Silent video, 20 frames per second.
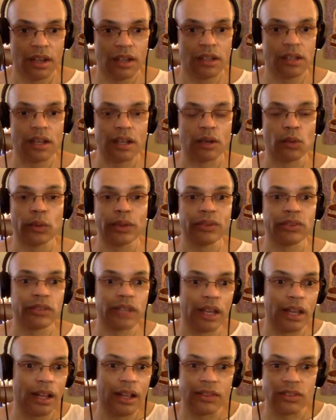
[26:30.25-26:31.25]
I don't want to
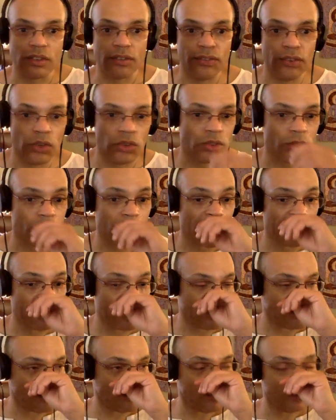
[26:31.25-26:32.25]
say as a future thing,
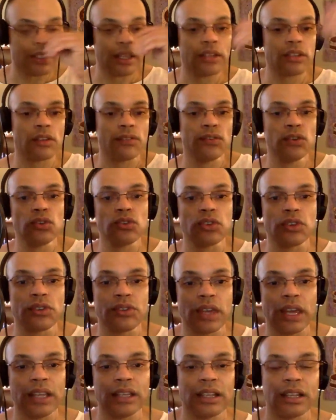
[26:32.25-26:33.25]
because if you say as a future
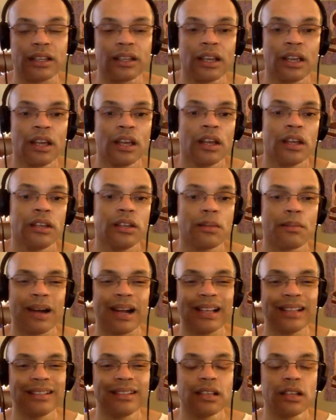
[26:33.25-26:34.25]
thing, then your
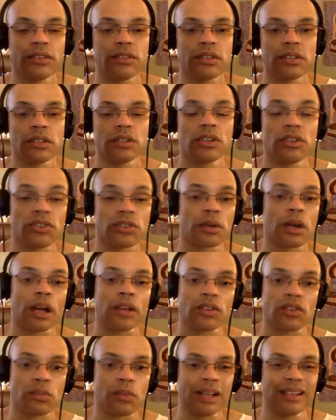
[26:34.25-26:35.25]
mind the
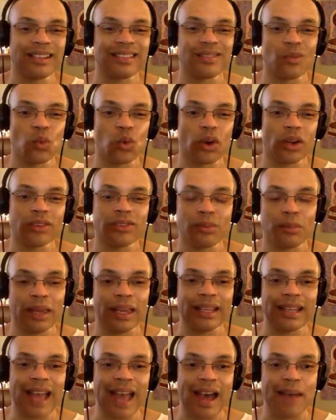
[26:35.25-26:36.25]
subconscious mind doesn't work to
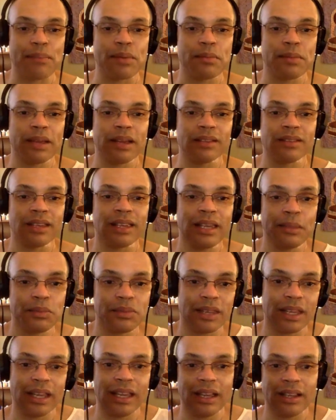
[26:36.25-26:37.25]
make it happen, because it keeps
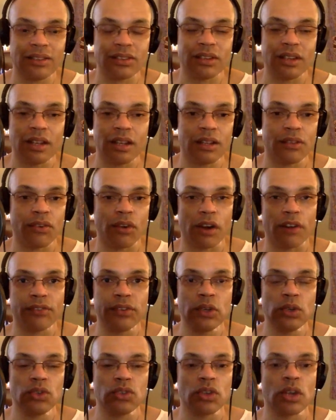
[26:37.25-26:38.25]
thinking it's in the far
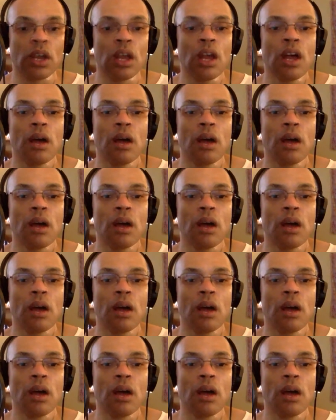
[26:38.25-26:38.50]
future.